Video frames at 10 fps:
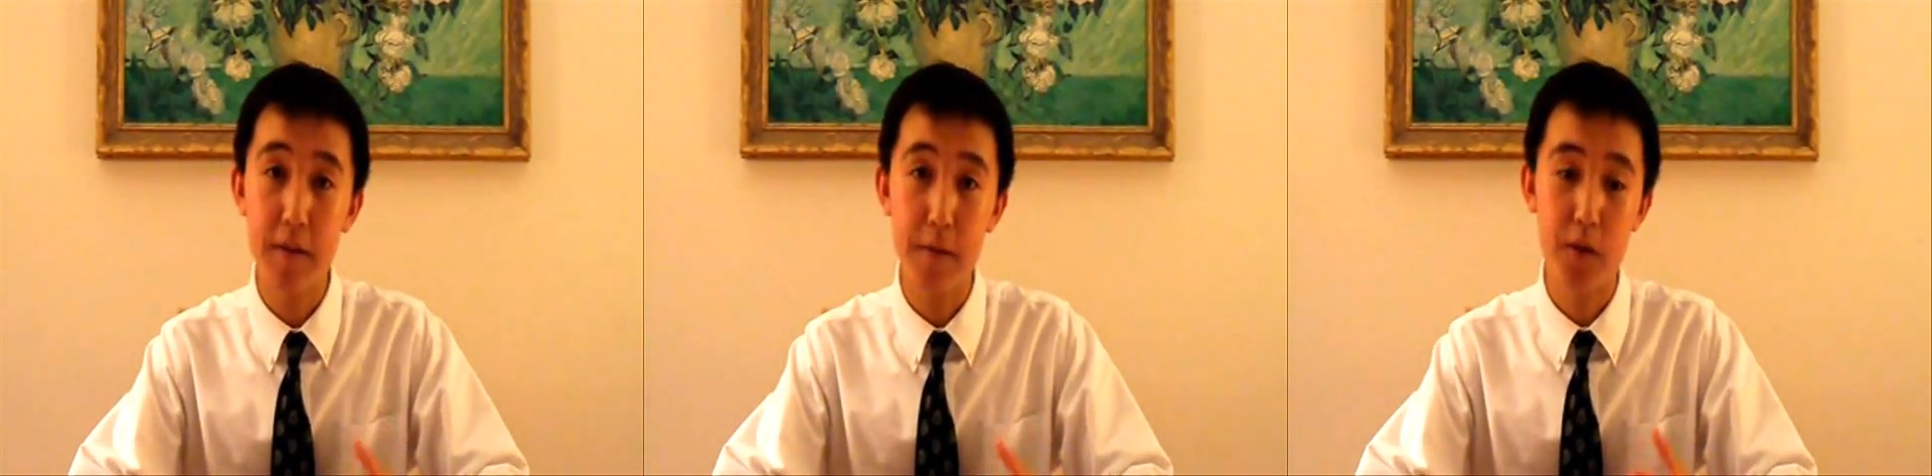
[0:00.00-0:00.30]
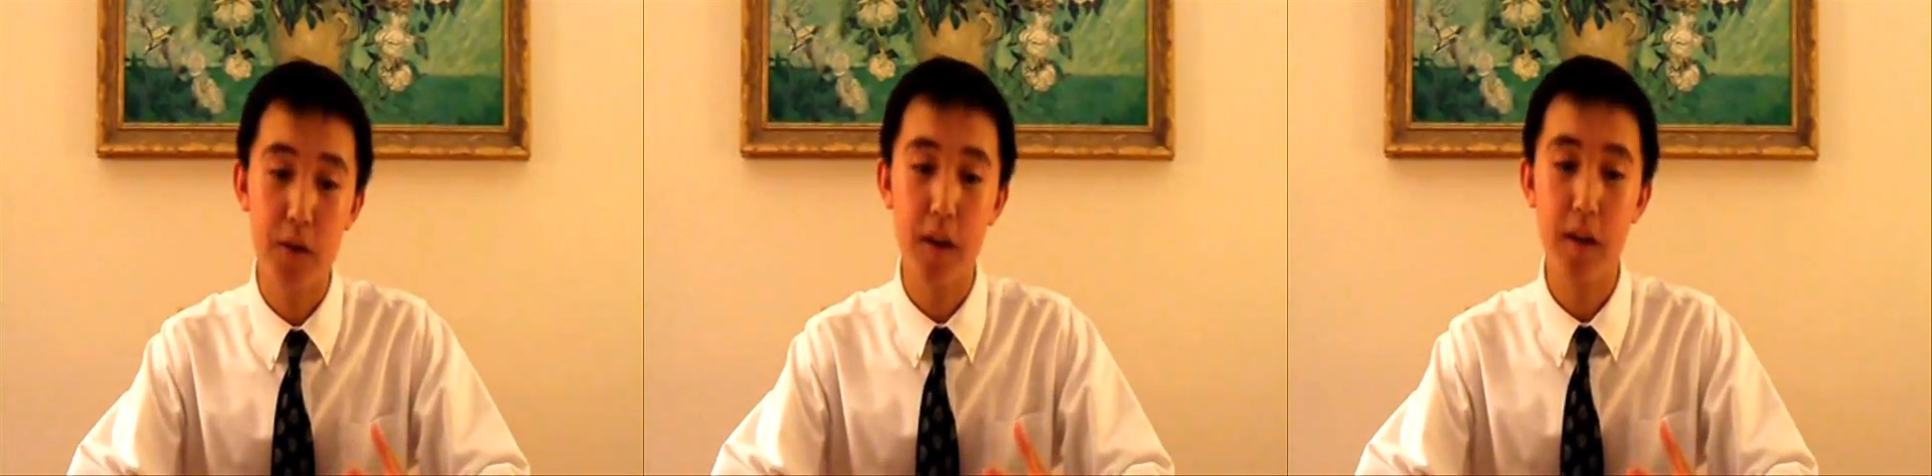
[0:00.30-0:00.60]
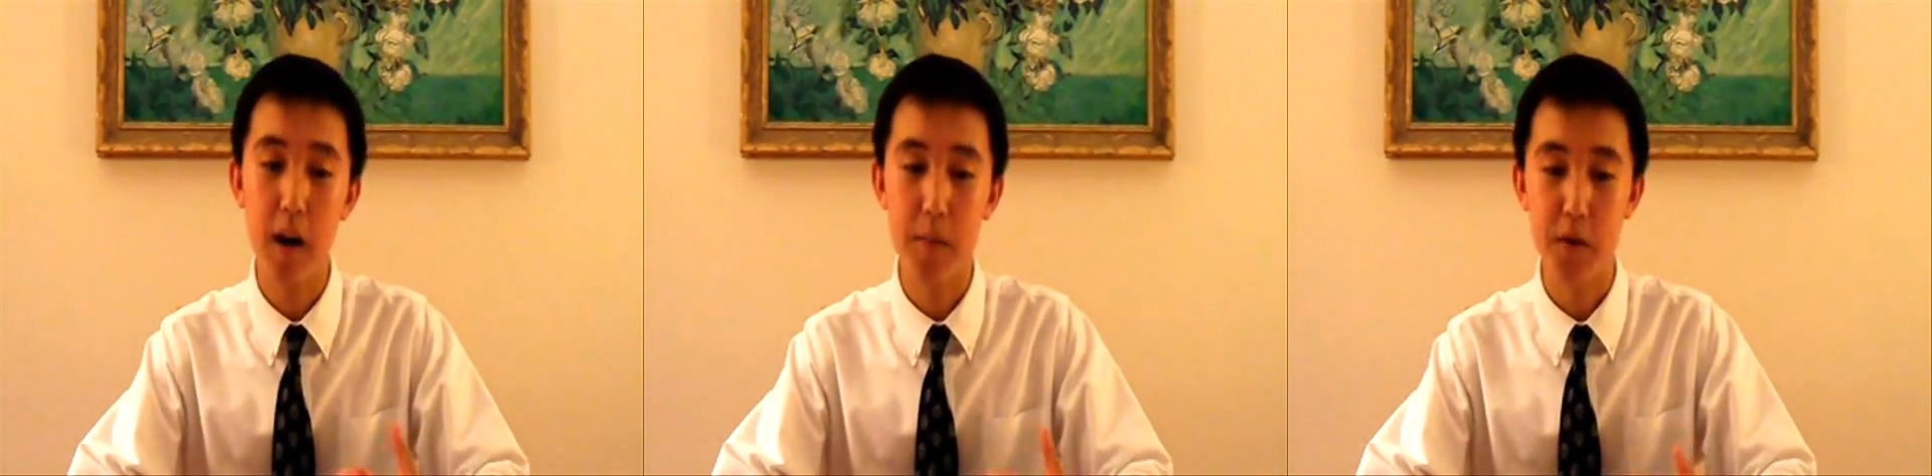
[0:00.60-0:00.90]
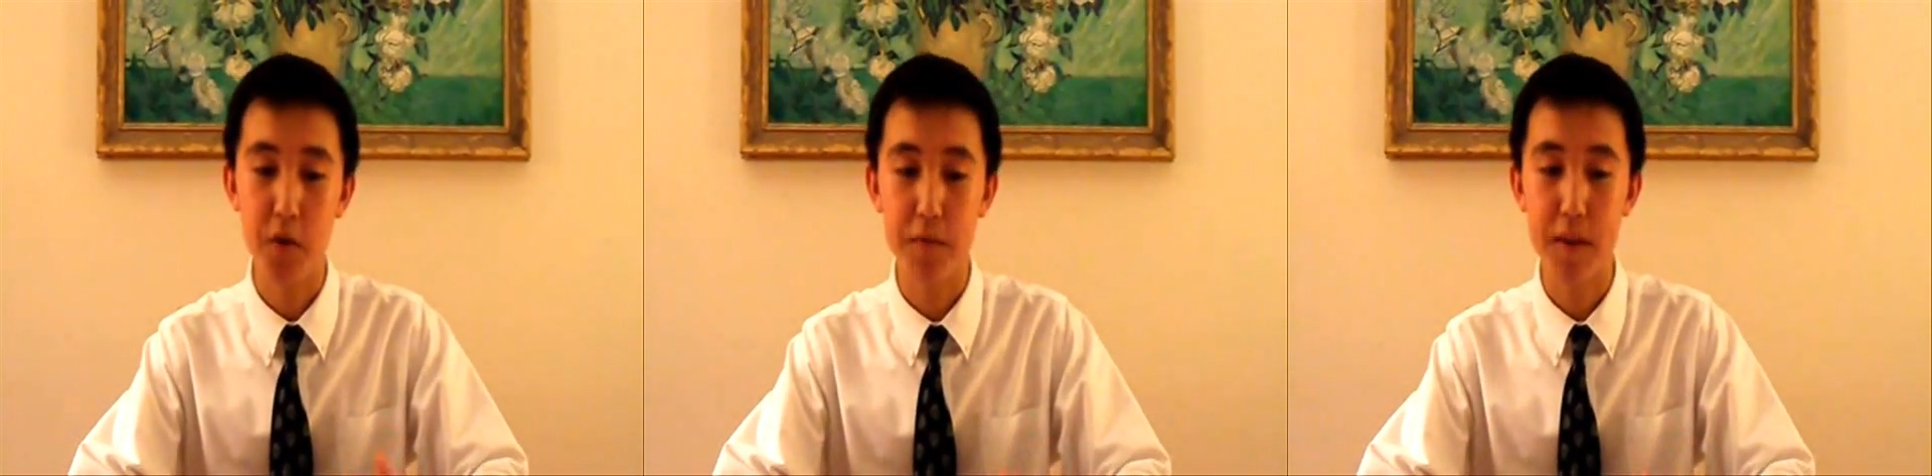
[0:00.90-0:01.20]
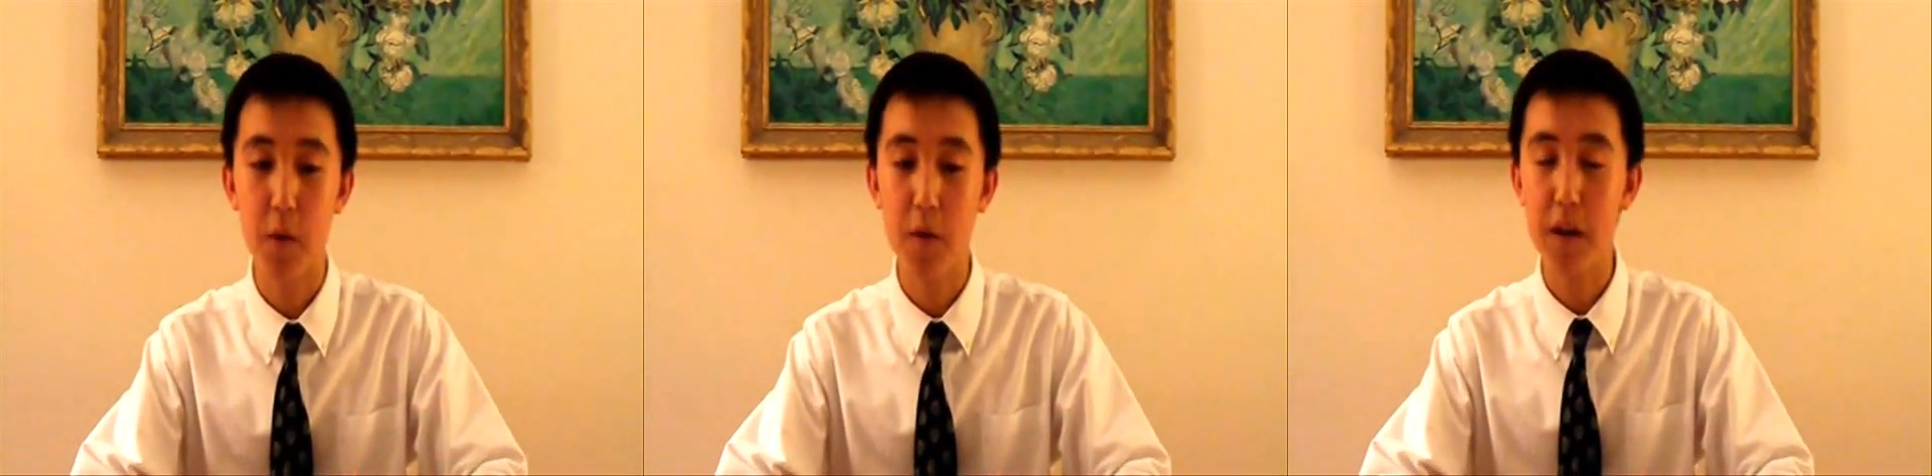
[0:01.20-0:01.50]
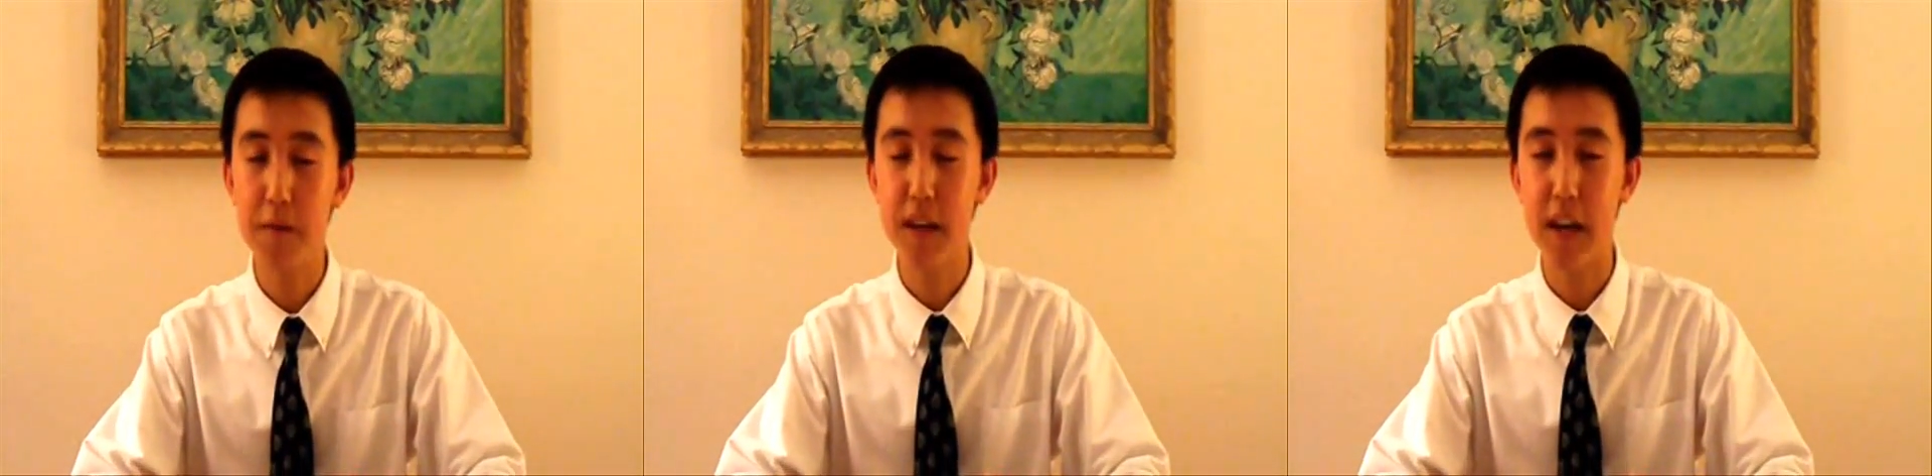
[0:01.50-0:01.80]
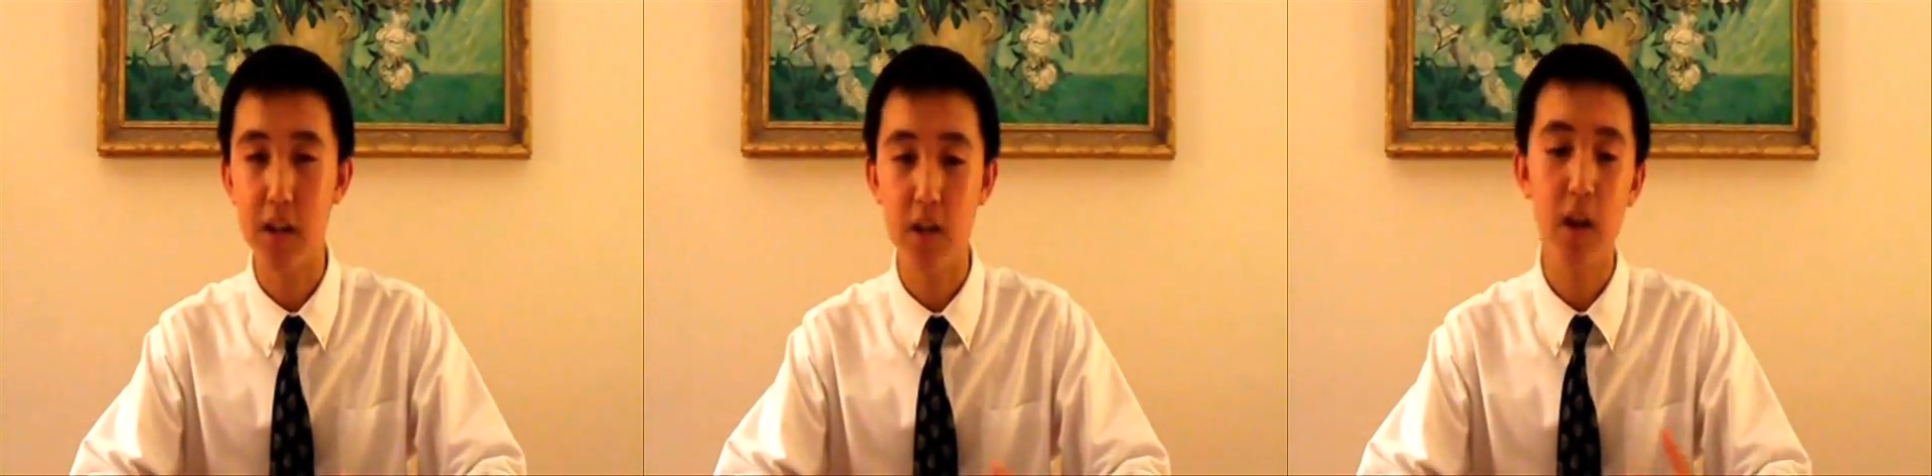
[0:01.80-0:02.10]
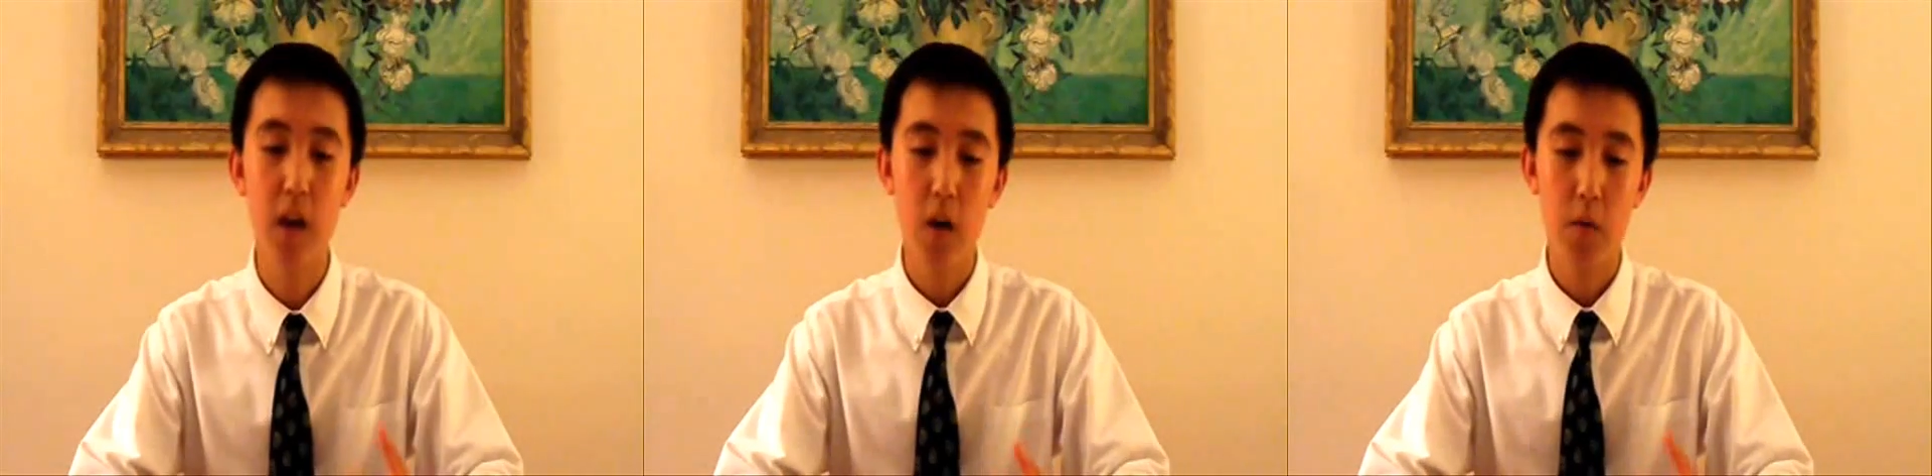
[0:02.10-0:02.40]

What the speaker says: left ventricular hypertrophy, or LVH,